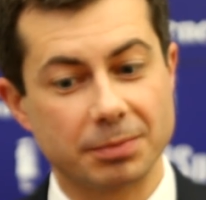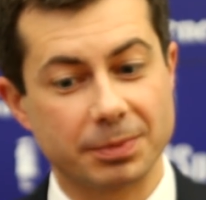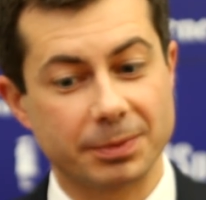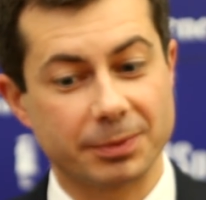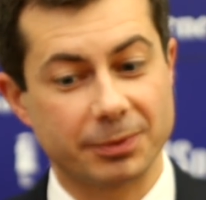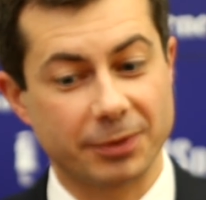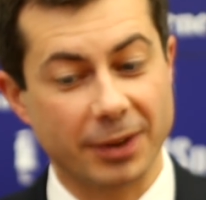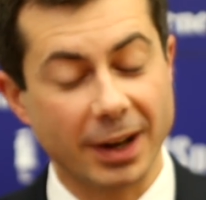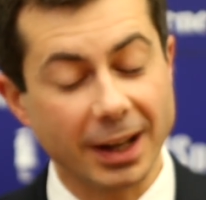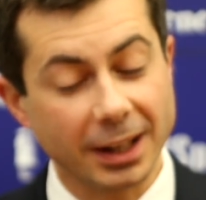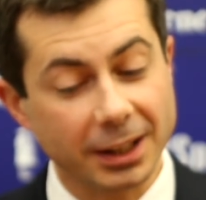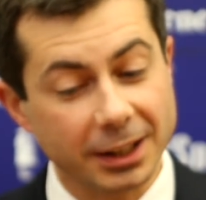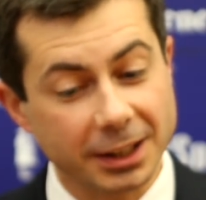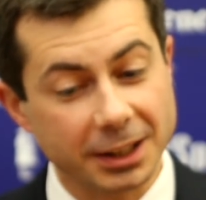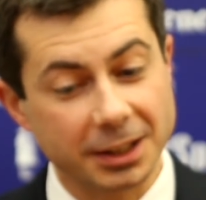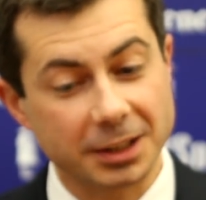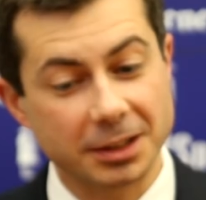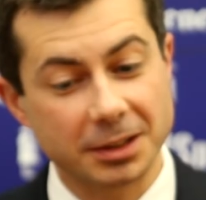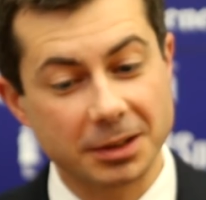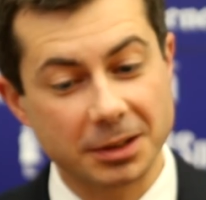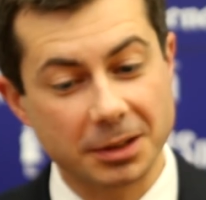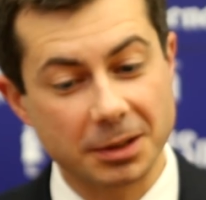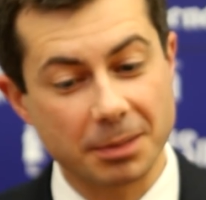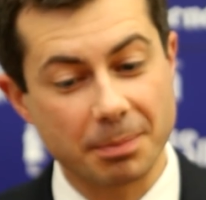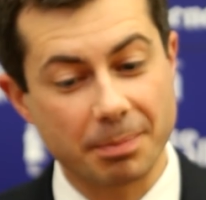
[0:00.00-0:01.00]
frankly,
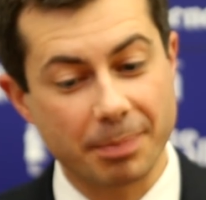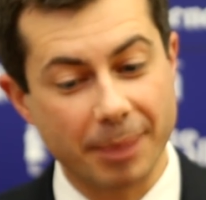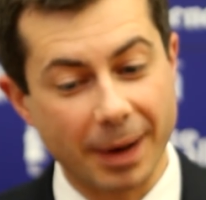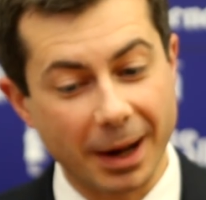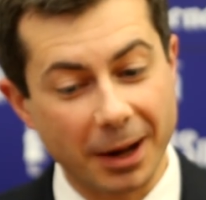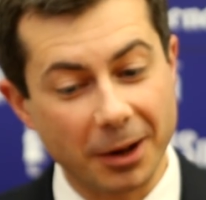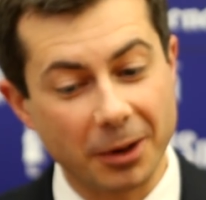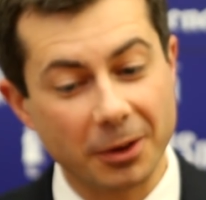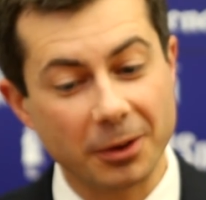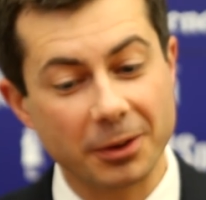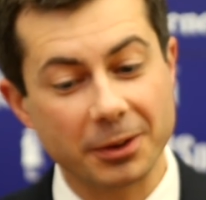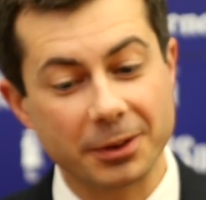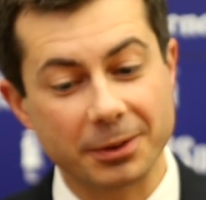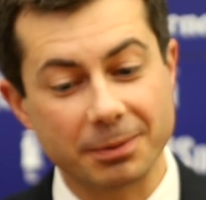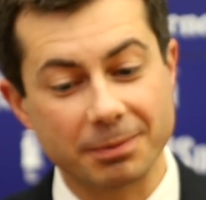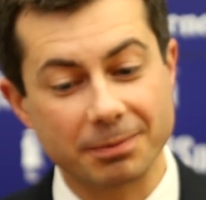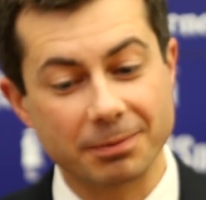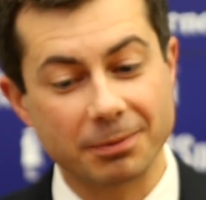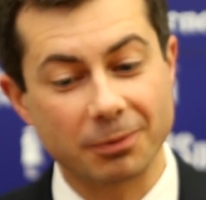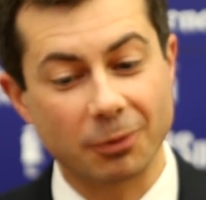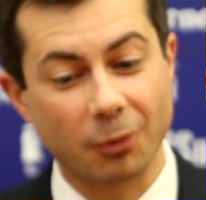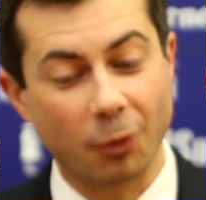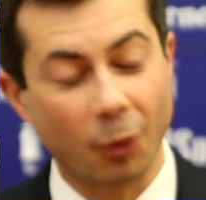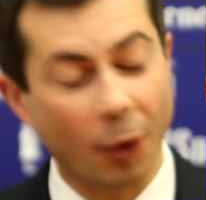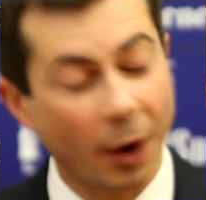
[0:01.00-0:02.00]
compel
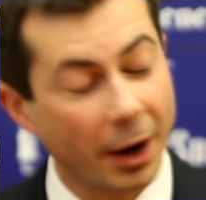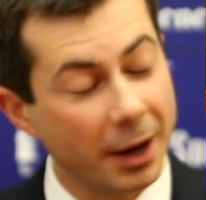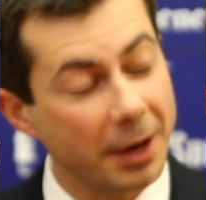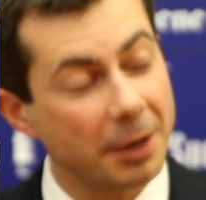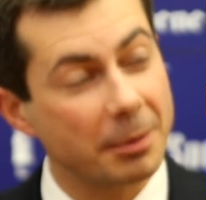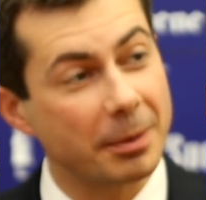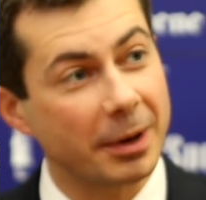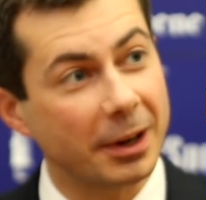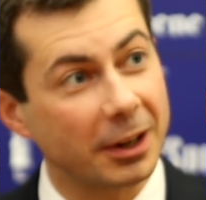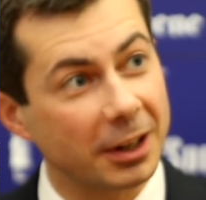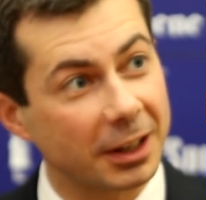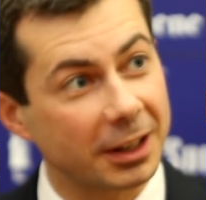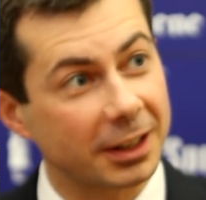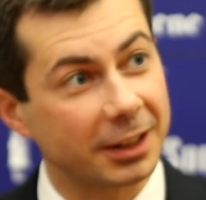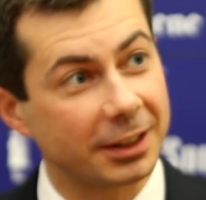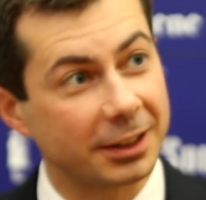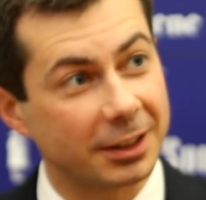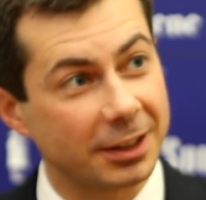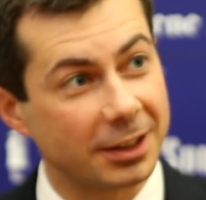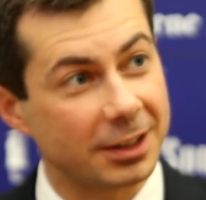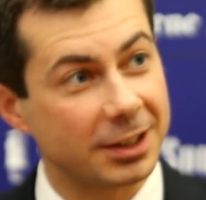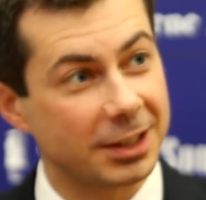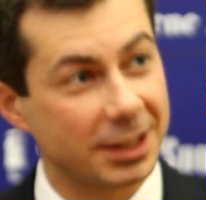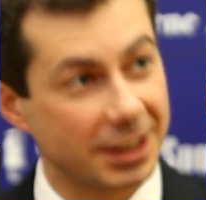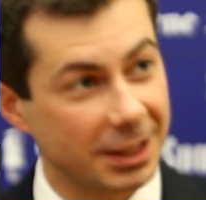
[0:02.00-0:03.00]
white America
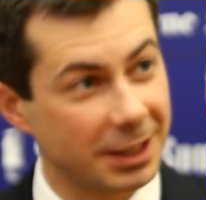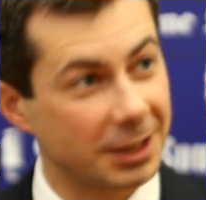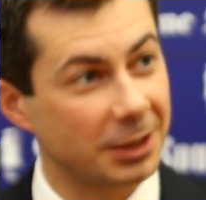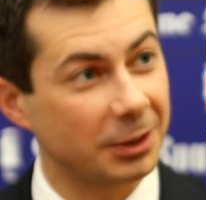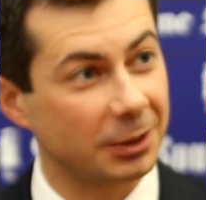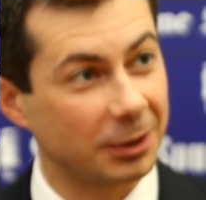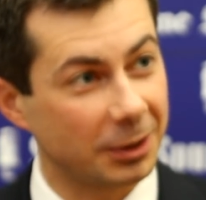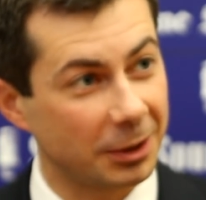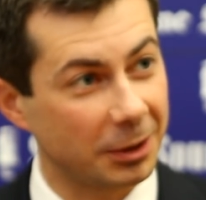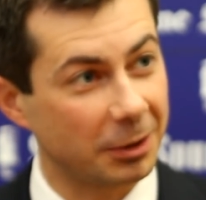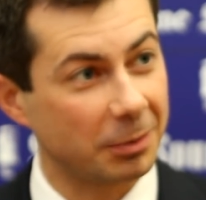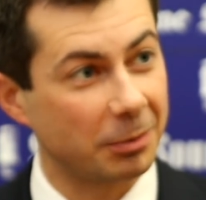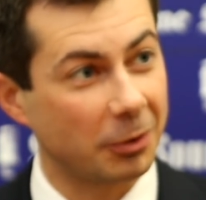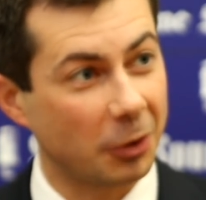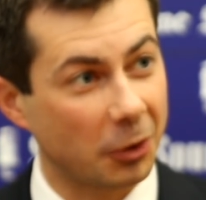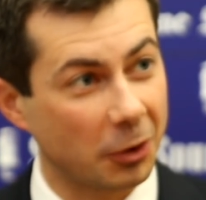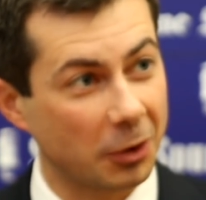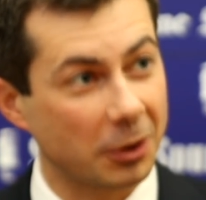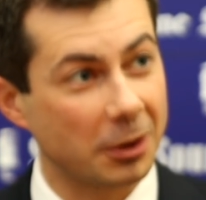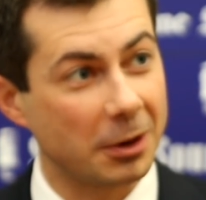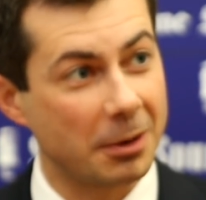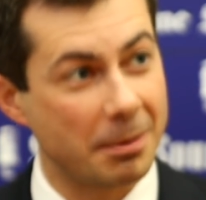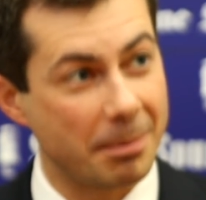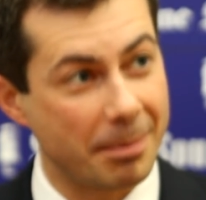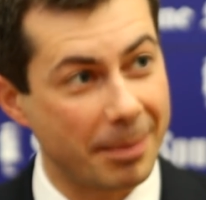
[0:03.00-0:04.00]
to think a little
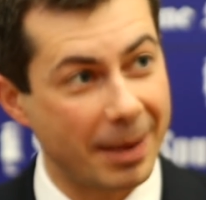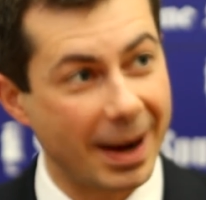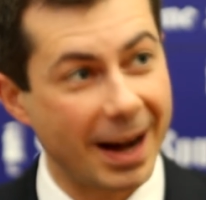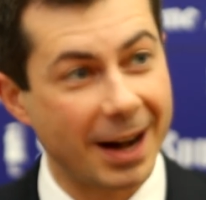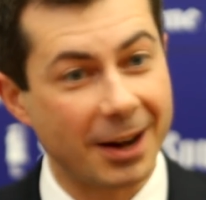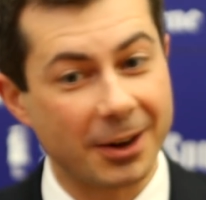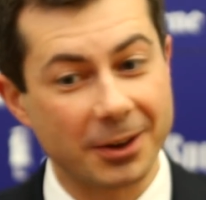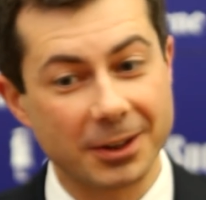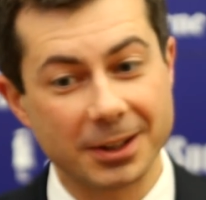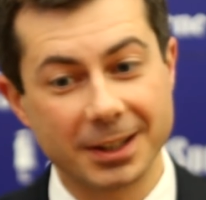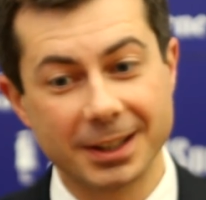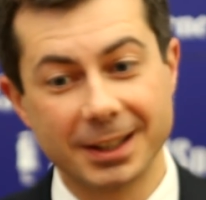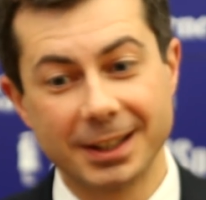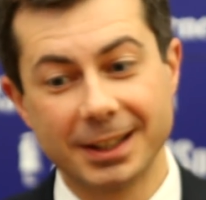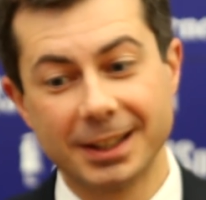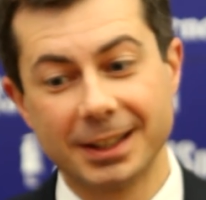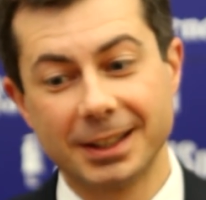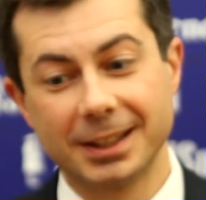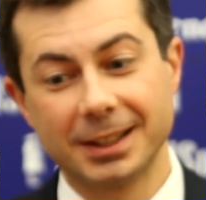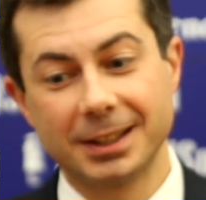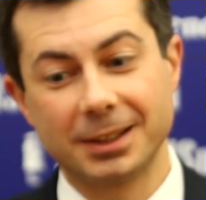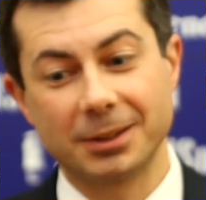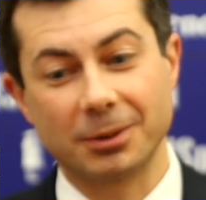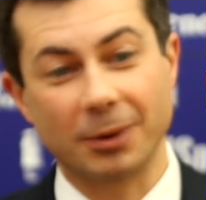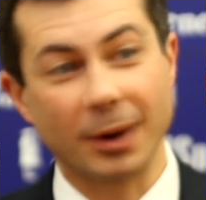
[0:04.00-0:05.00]
more about
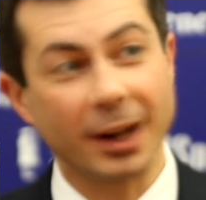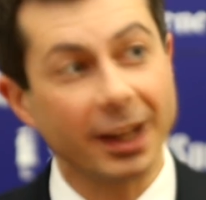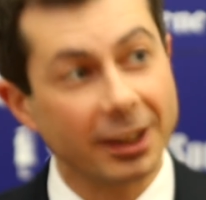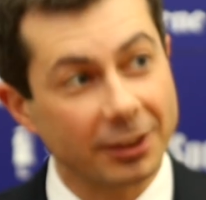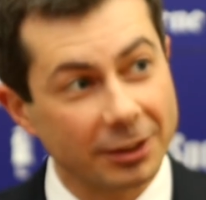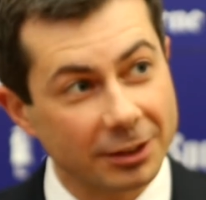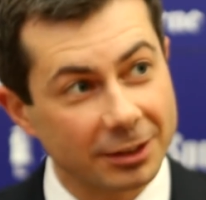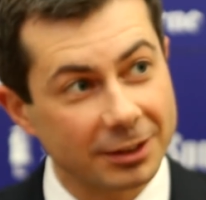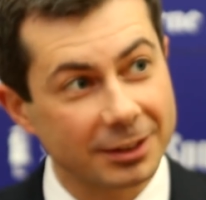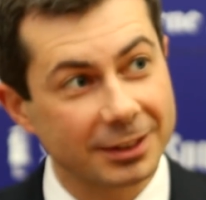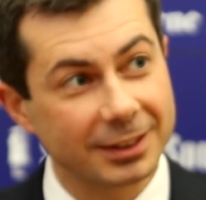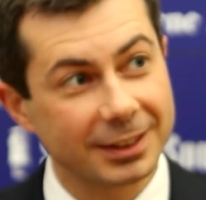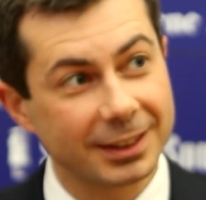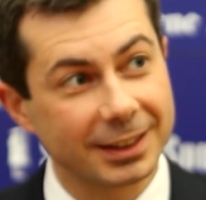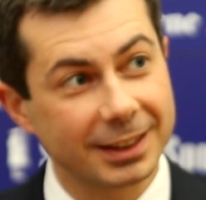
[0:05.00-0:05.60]
race.